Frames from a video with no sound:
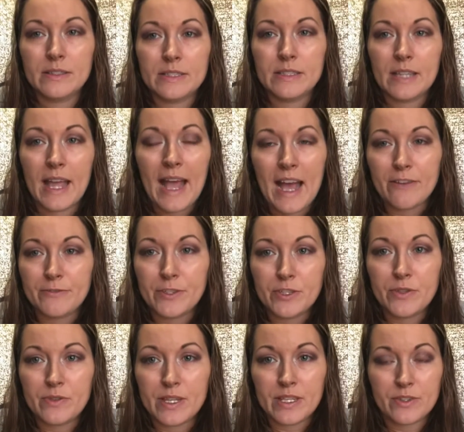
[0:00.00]
have to
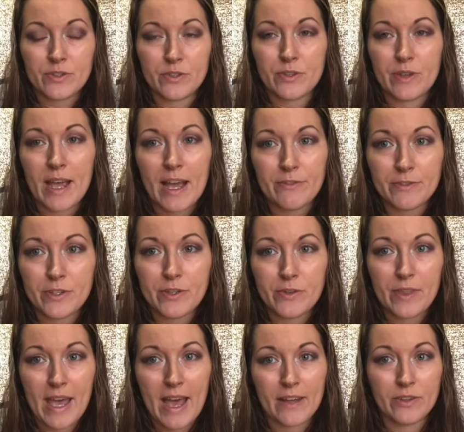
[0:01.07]
do this or you have to do
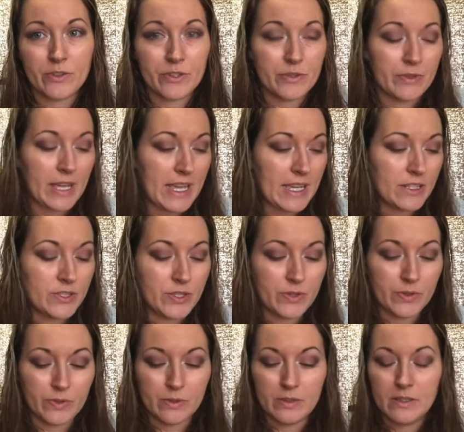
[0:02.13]
that or you can't
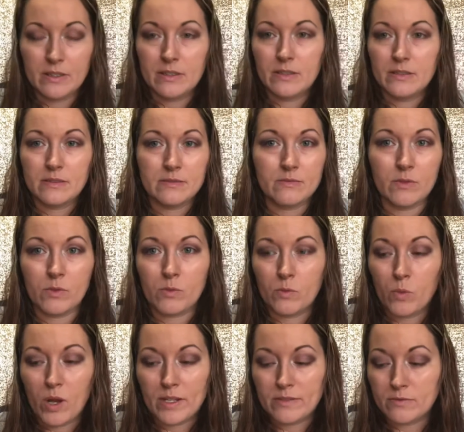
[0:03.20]
do
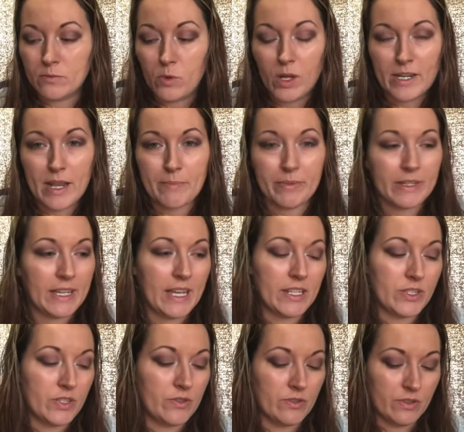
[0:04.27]
one
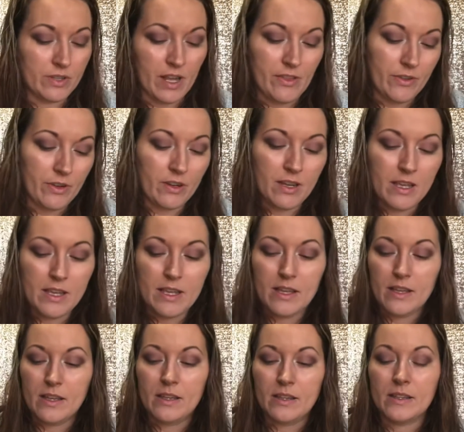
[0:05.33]
application or another.
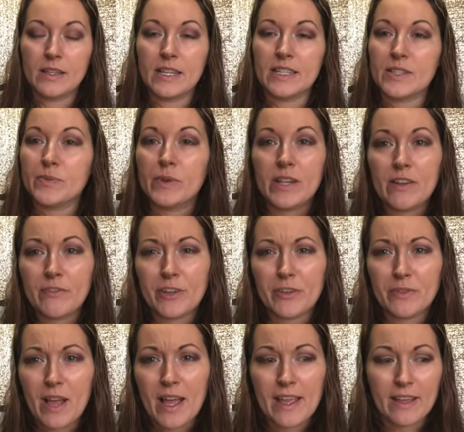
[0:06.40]
It's whatever you
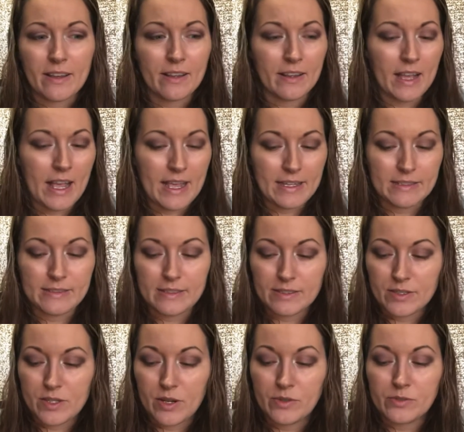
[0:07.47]
like. And
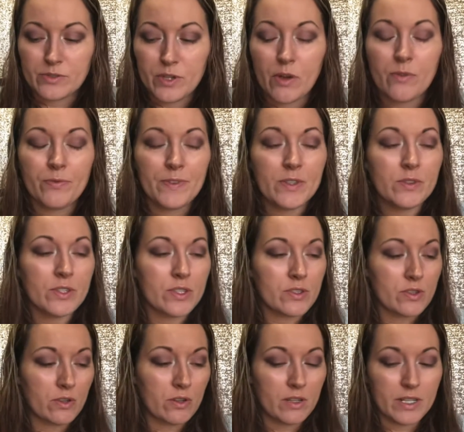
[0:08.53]
so don't feel
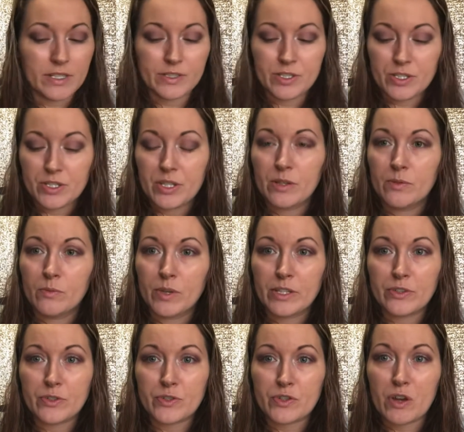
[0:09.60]
discouraged when
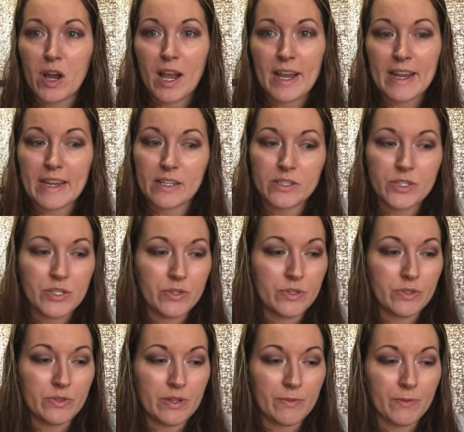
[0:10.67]
you're trying to do
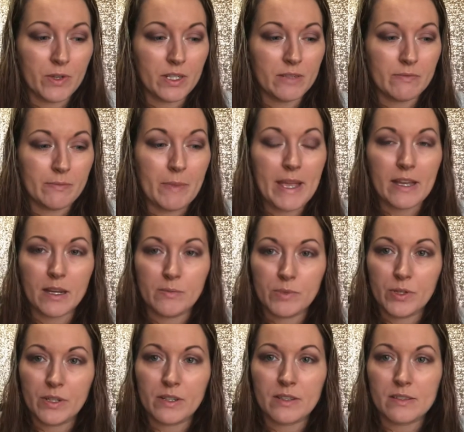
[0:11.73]
different makeup
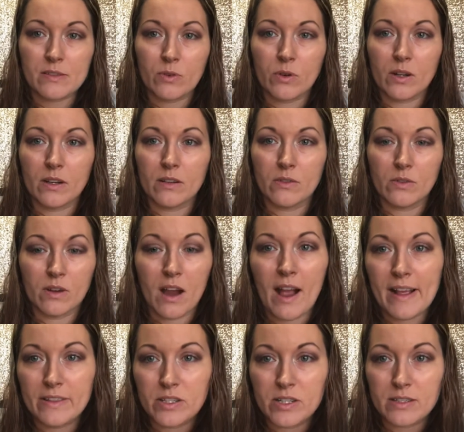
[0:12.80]
looks or eye
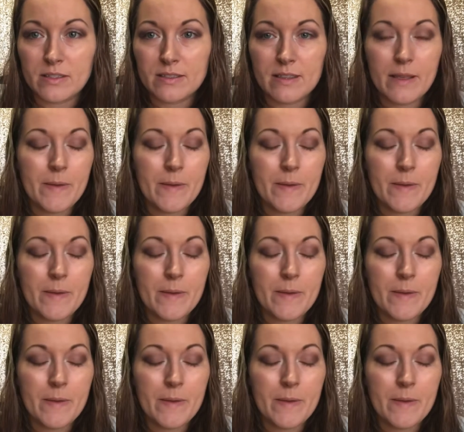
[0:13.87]
looks,